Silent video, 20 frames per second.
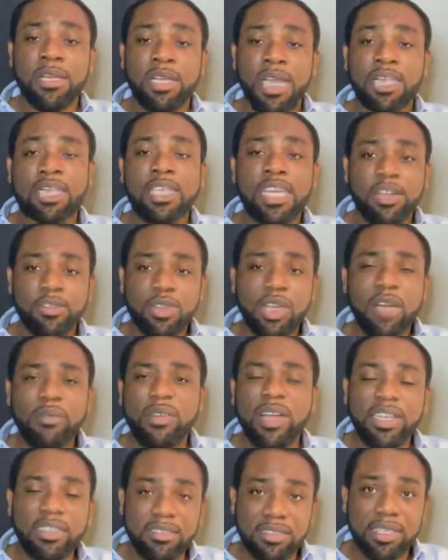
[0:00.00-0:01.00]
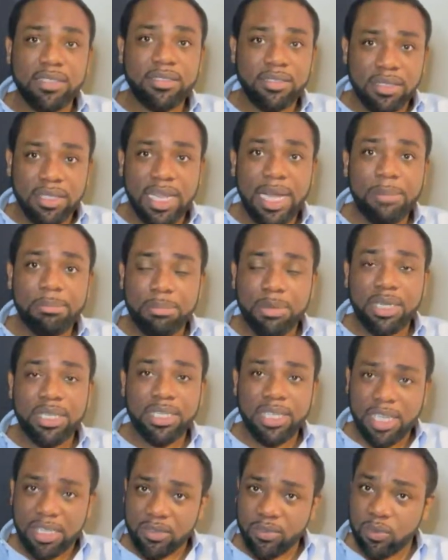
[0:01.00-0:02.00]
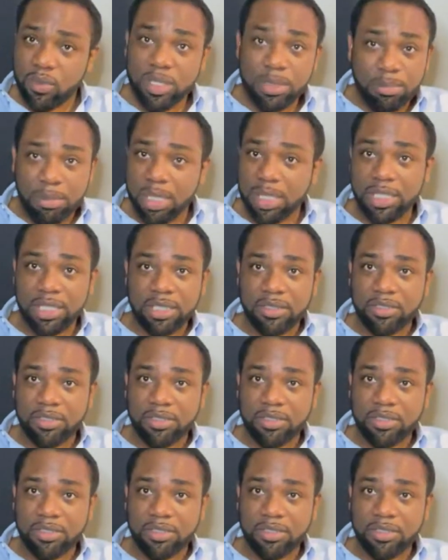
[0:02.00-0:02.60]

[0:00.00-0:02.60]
And now you have access to that money. That's free money